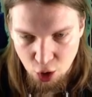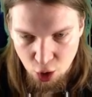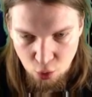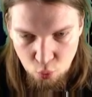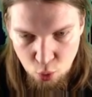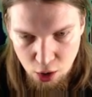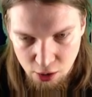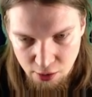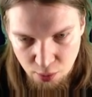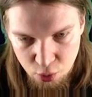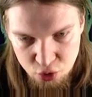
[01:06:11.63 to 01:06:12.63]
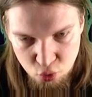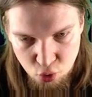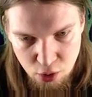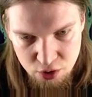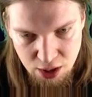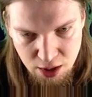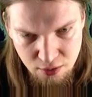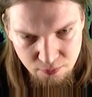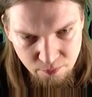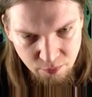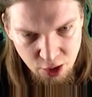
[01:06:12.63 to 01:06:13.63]
Well, that was rousing.
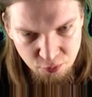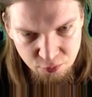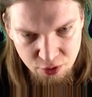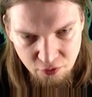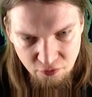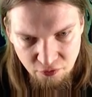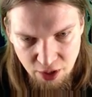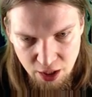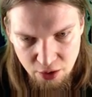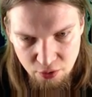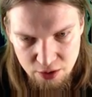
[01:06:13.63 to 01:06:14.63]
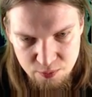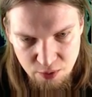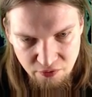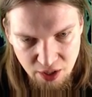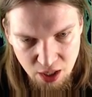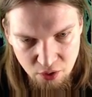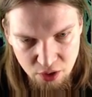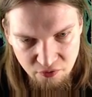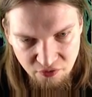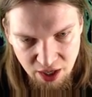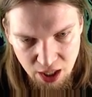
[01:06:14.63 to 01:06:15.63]
I've been a very, it's been a very,
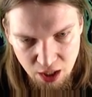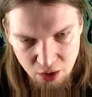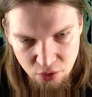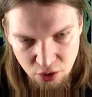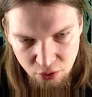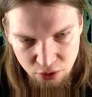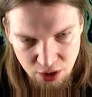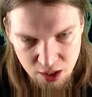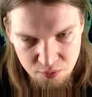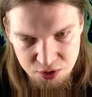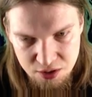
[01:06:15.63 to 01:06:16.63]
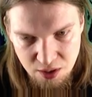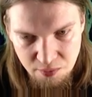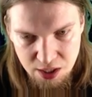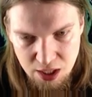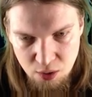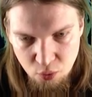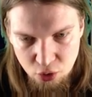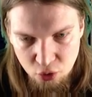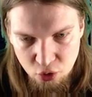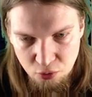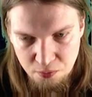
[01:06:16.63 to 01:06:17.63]
very long time since I met anyone who
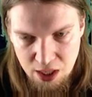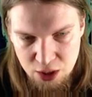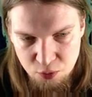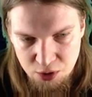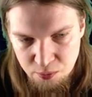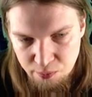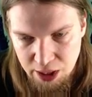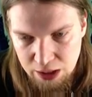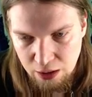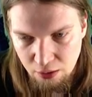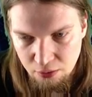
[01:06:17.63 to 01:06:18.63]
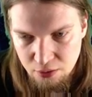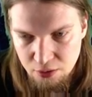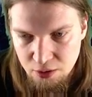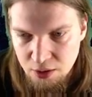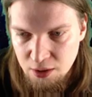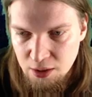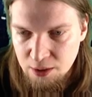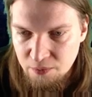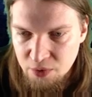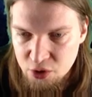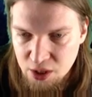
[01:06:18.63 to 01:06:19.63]
could match me in battle.
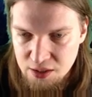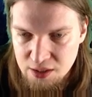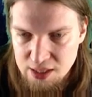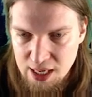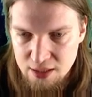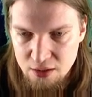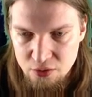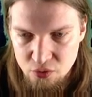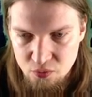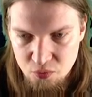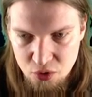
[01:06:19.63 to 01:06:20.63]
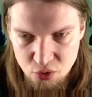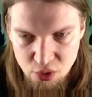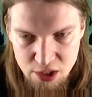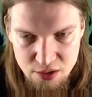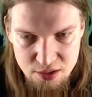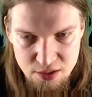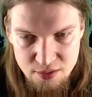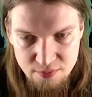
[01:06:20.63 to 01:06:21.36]
He shakes his head and grins.